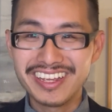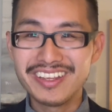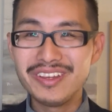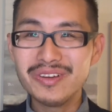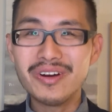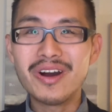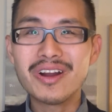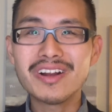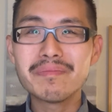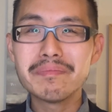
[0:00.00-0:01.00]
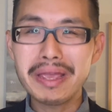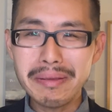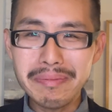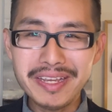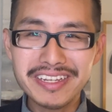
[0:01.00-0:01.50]
You are
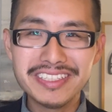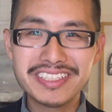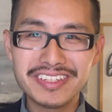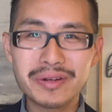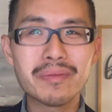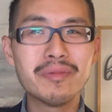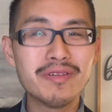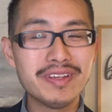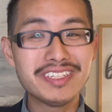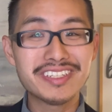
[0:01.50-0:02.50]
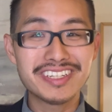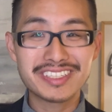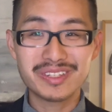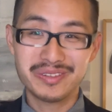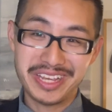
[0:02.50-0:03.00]
maybe consider moving to this
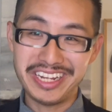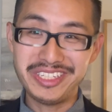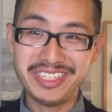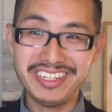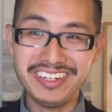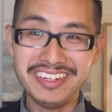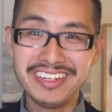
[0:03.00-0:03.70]
location,